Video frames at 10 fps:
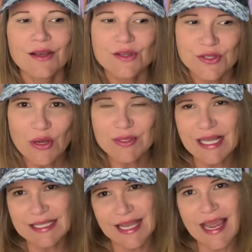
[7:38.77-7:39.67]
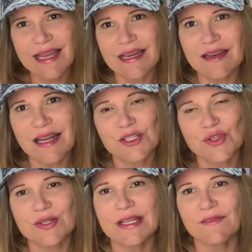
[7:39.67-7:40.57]
So it's like taking an
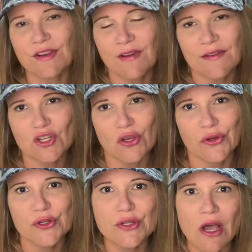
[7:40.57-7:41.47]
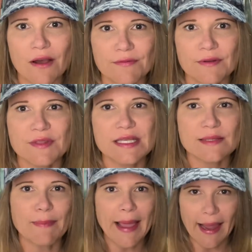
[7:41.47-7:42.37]
extra $75 off of
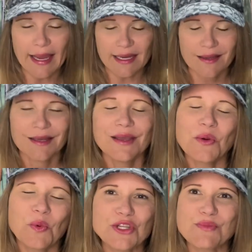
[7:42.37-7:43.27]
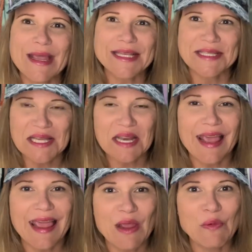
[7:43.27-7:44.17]
this bag, which makes it
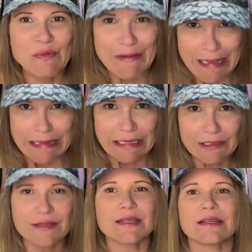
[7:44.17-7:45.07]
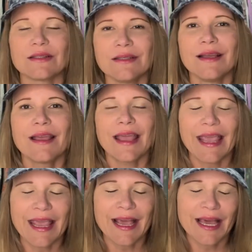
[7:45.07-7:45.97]
a really good deal.
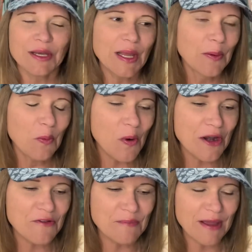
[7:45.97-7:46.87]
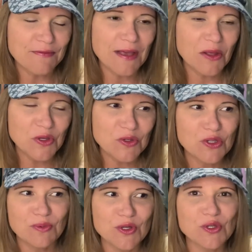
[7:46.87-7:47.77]
And one of my fellow
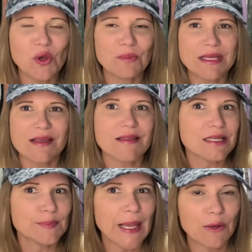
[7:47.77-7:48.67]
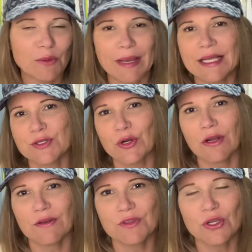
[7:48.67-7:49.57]
YouTubers told me that this bag reminds her
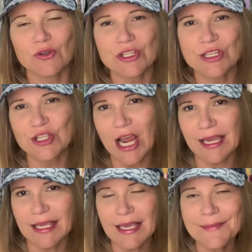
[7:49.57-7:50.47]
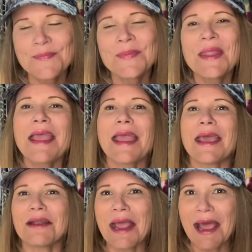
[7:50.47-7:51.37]
of the Gucci Jackie.
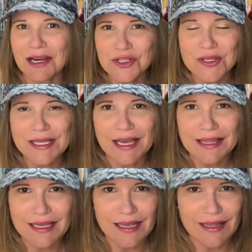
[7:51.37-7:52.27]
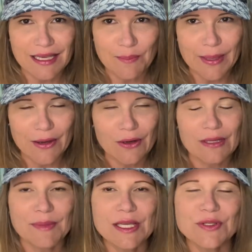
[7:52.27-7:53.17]
And actually, I think I like it better.
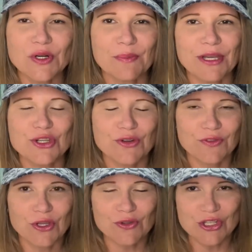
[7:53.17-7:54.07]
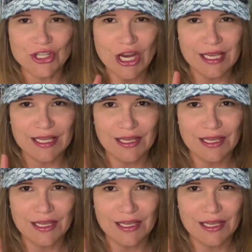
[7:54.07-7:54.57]
Let me insert a picture of the Gucci Jackie